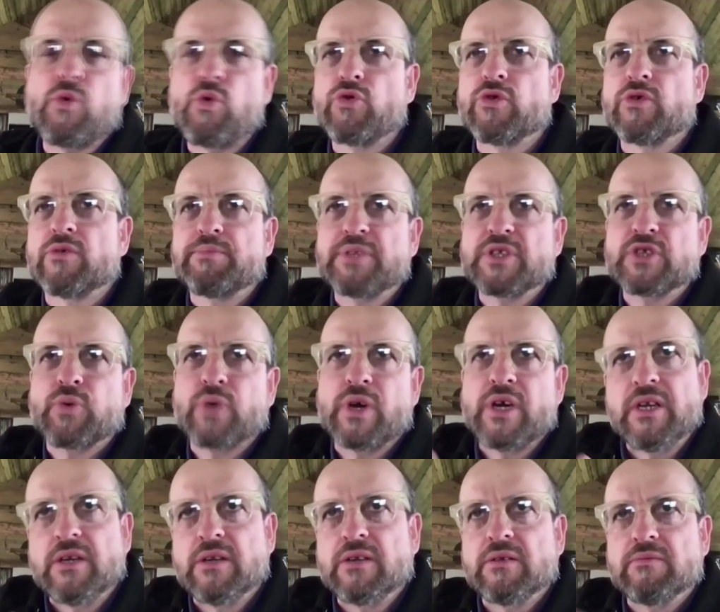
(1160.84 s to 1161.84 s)
that
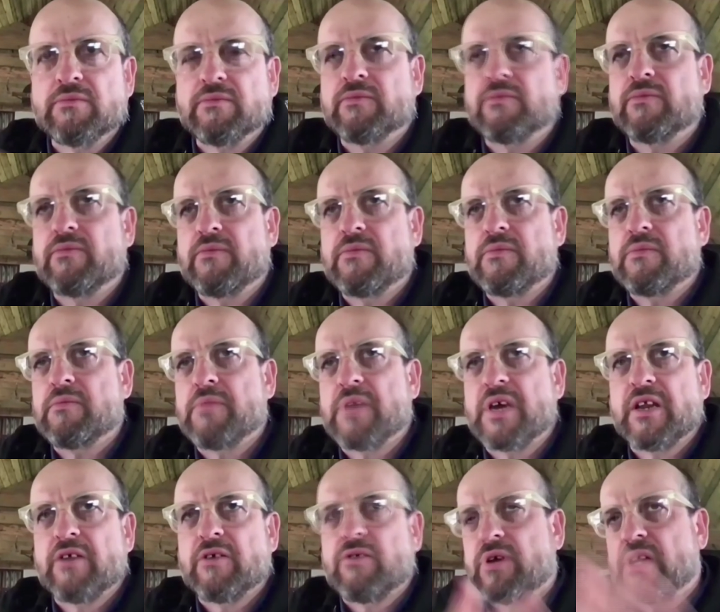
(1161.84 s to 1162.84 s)
between
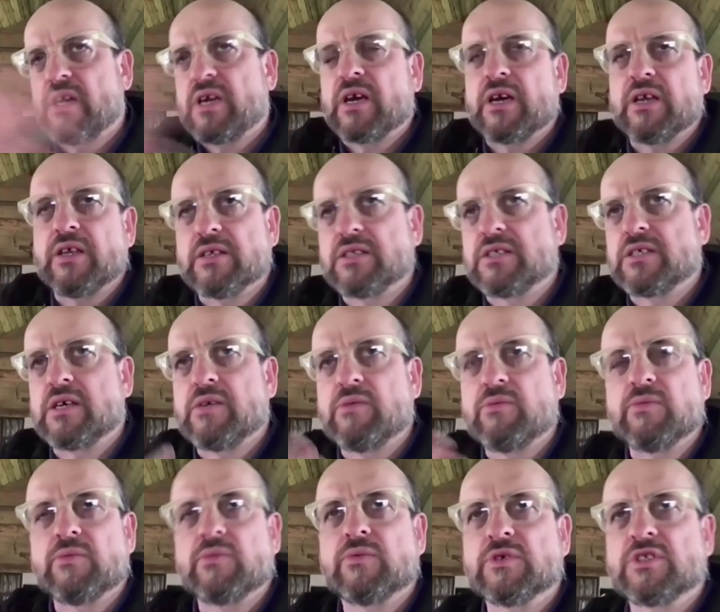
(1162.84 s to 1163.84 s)
me and Enrique and the
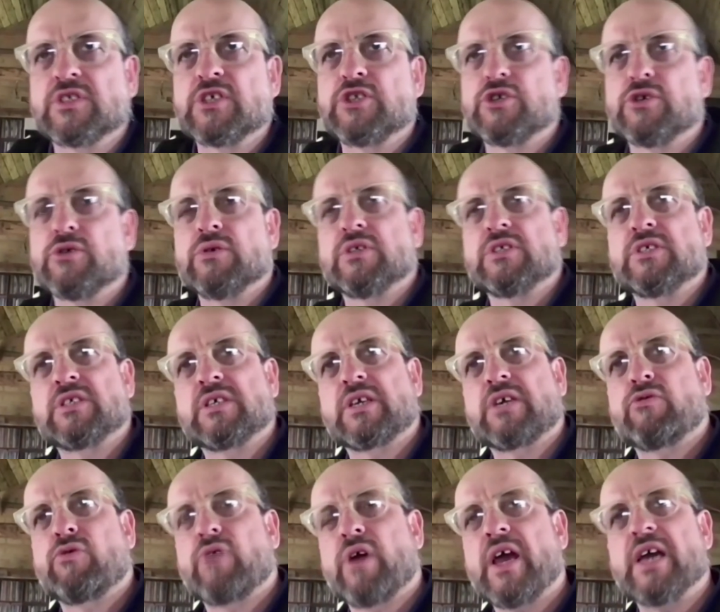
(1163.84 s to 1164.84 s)
team was to do is to
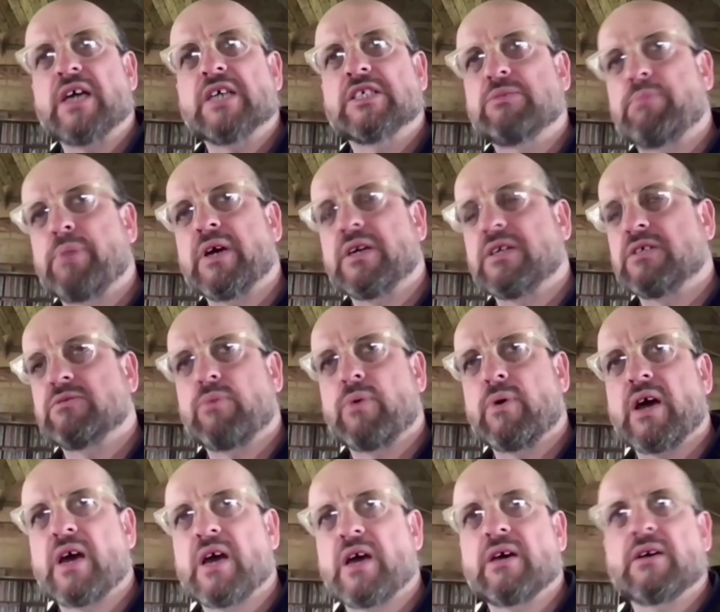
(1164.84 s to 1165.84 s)
create a space
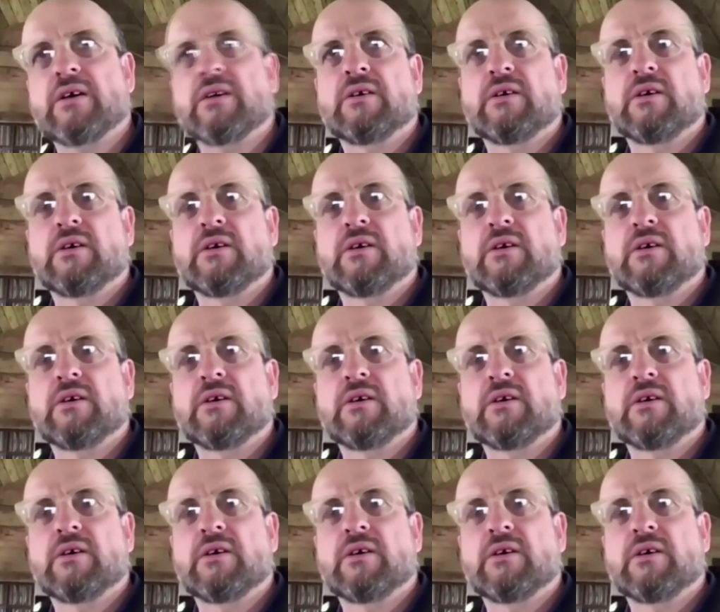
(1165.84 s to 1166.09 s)
where